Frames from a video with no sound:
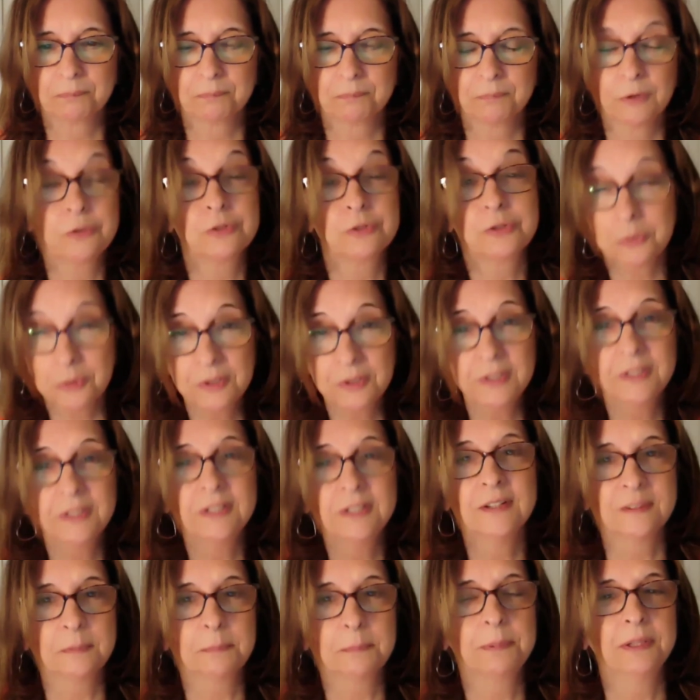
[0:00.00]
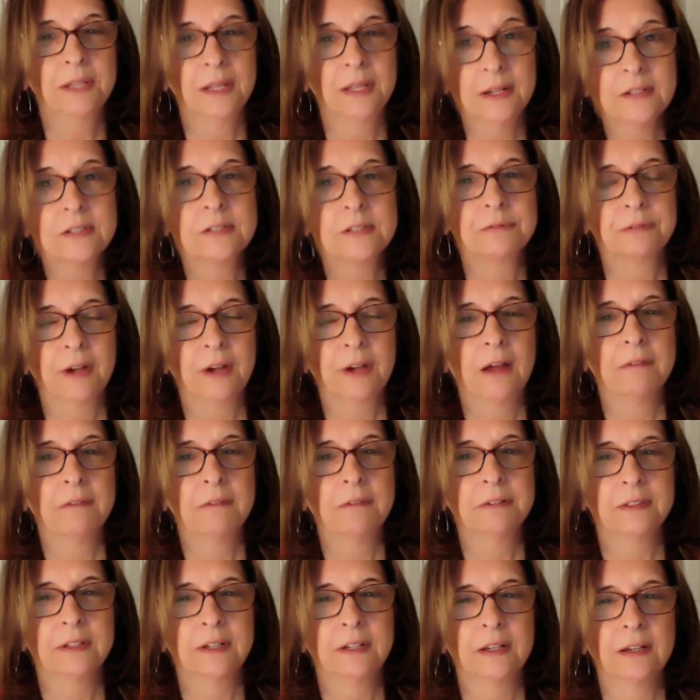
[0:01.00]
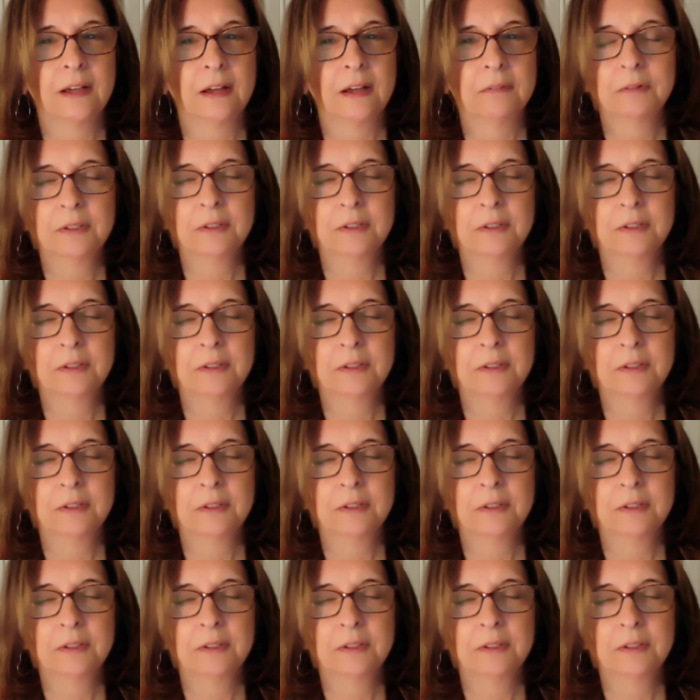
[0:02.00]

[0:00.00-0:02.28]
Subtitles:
there truly is a place for everything.